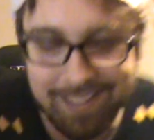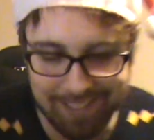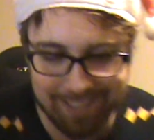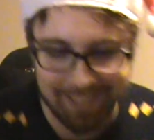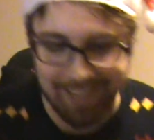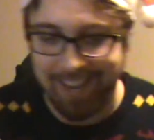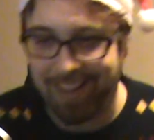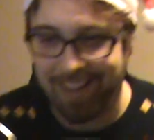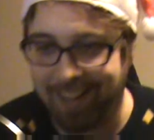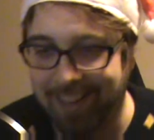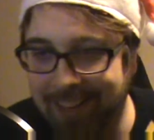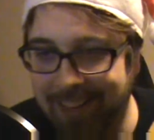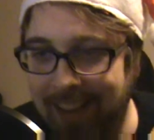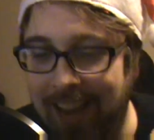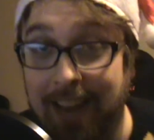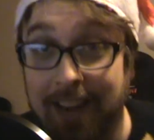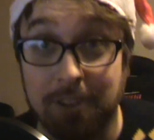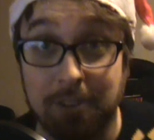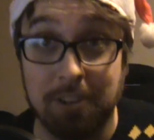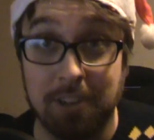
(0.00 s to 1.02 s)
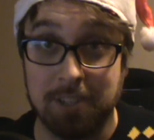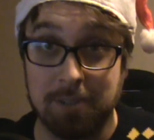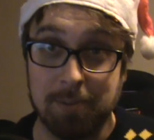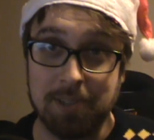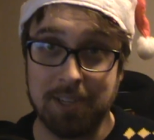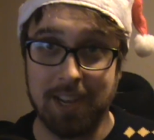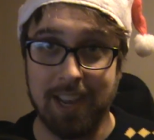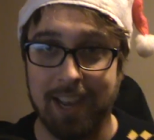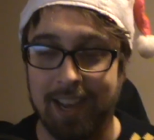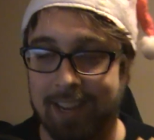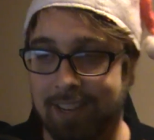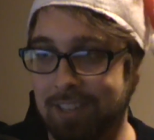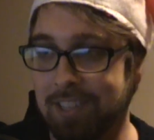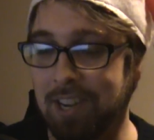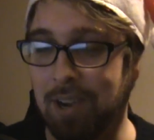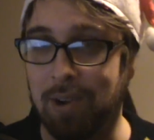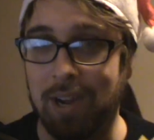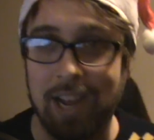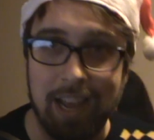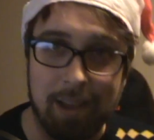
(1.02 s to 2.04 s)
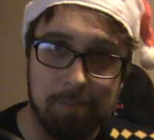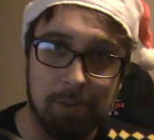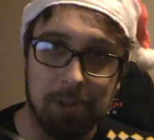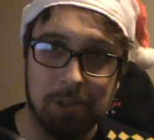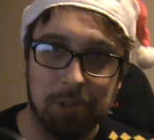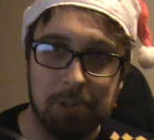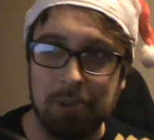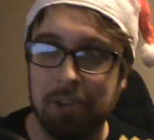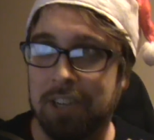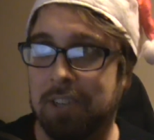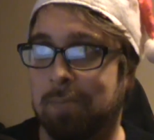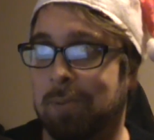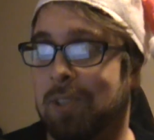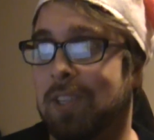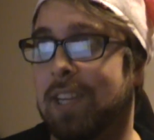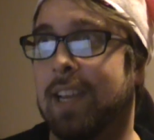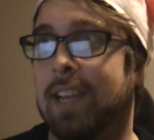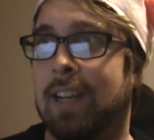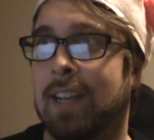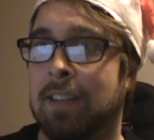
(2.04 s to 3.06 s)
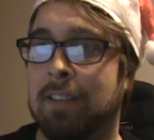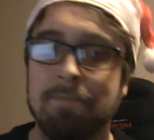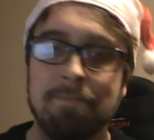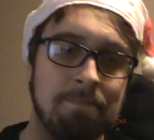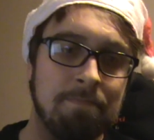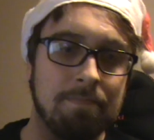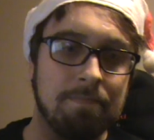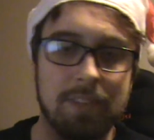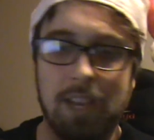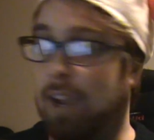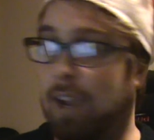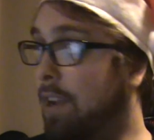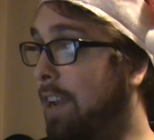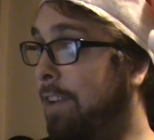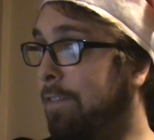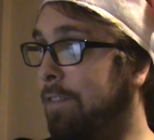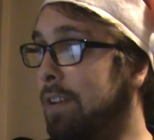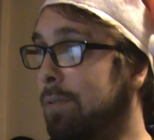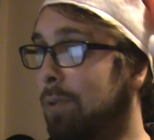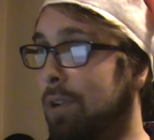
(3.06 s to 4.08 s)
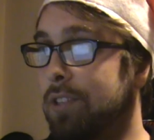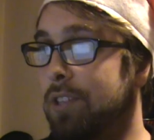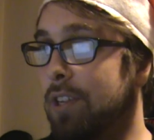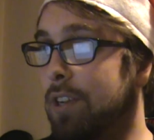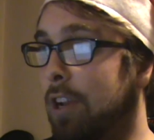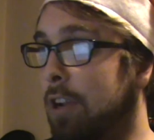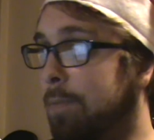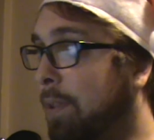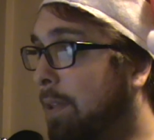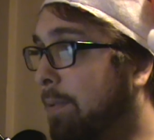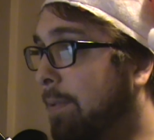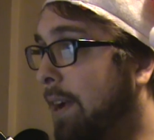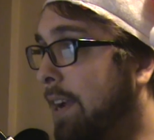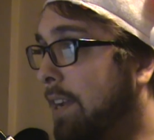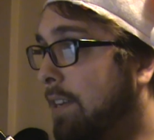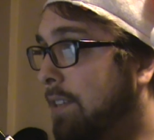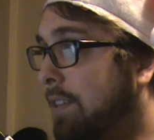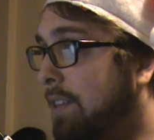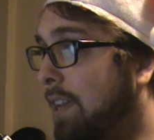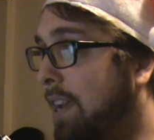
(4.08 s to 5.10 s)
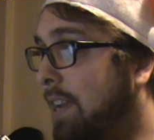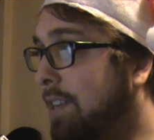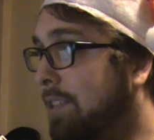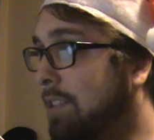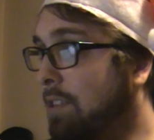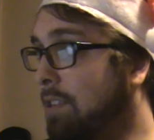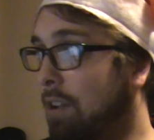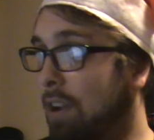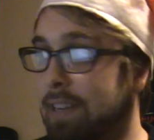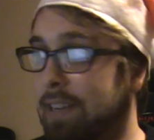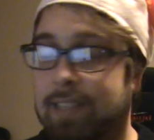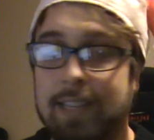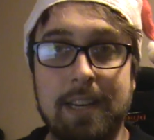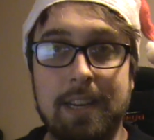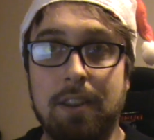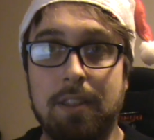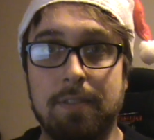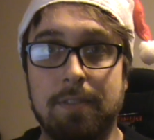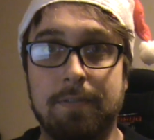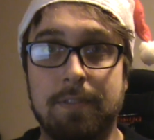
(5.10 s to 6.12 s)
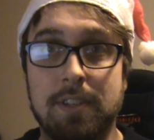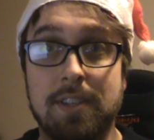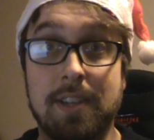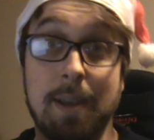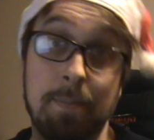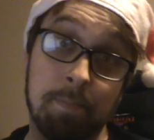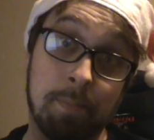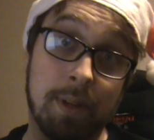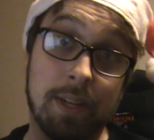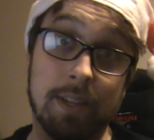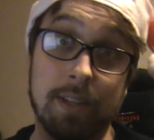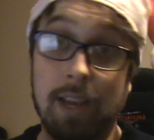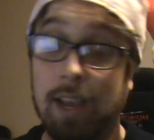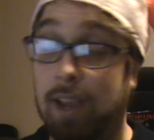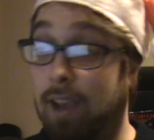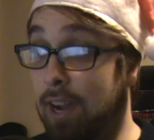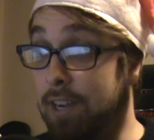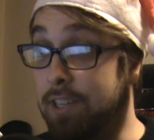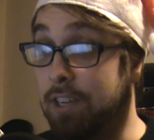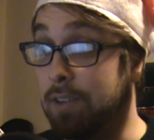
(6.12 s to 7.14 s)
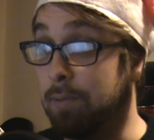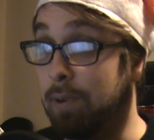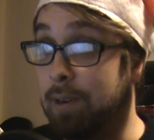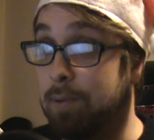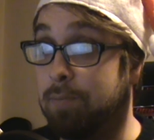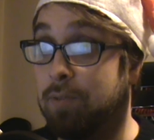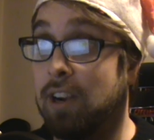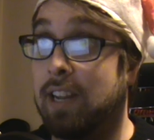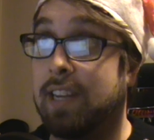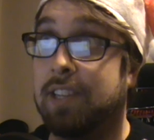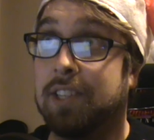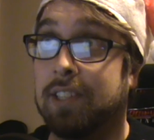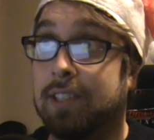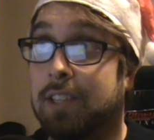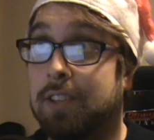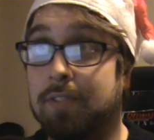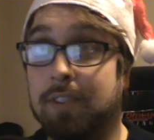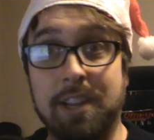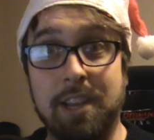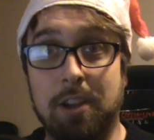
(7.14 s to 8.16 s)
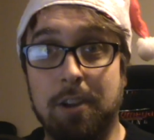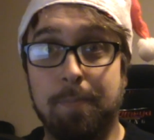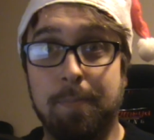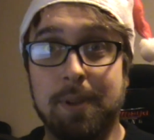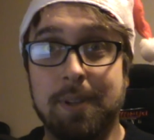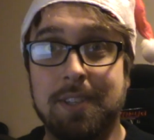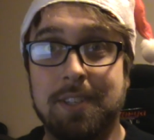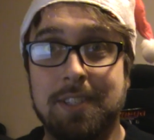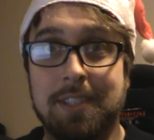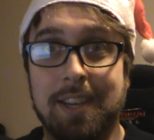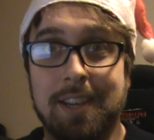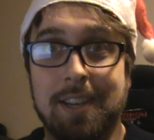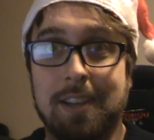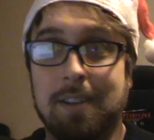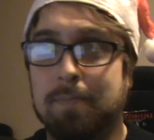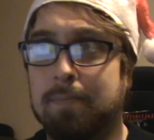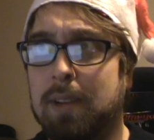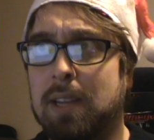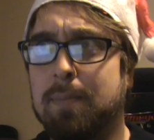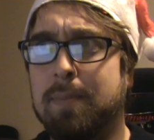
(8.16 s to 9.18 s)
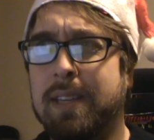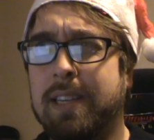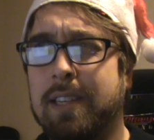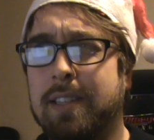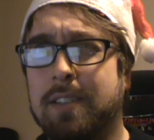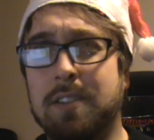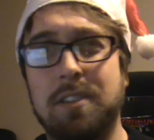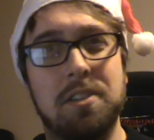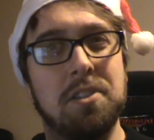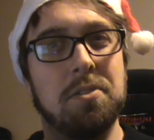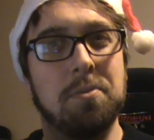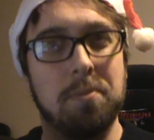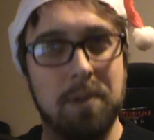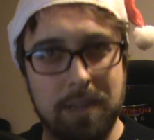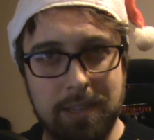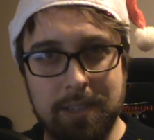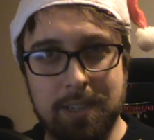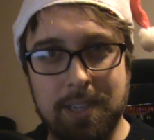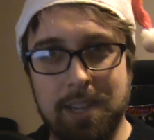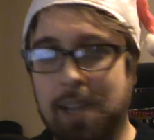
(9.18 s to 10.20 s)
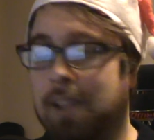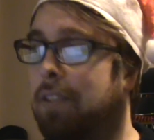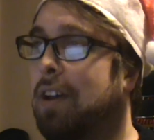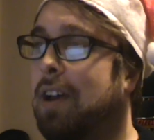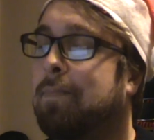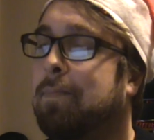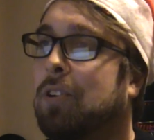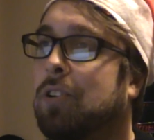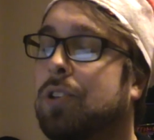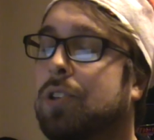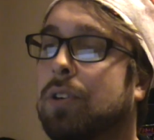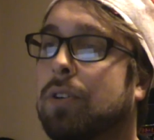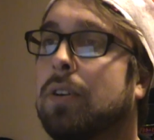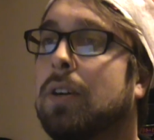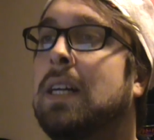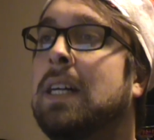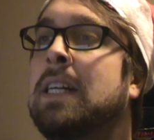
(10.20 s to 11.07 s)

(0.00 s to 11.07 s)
Yeah, and Christmas hat. So I am all Christmassy. If you want to know, by the way, today is the 19th of December. I don't know when I'm releasing this video, but maybe the 20th. I'm not sure.